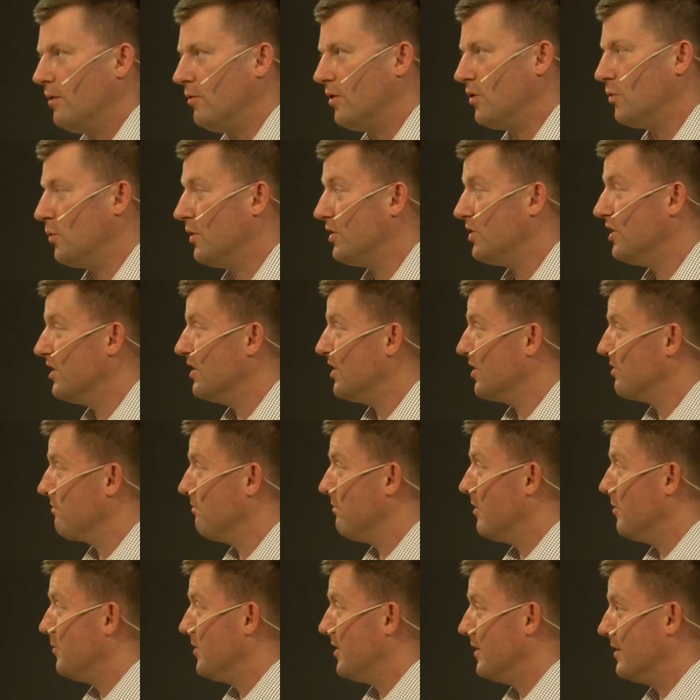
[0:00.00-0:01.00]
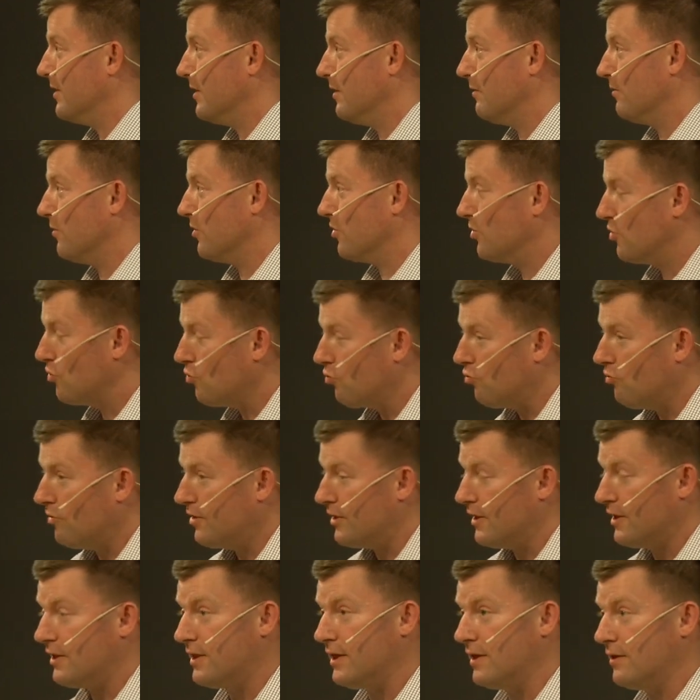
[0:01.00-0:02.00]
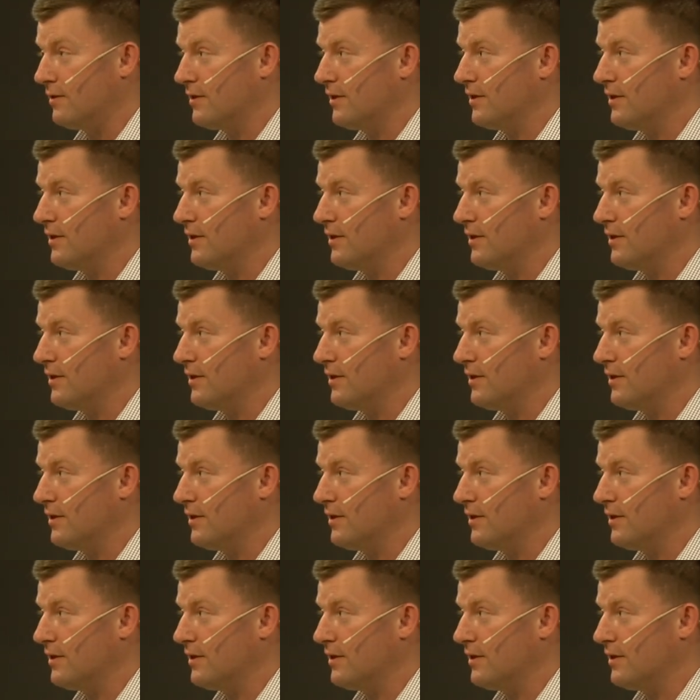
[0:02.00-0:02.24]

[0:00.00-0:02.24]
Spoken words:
with which it describes itself, the stories it tells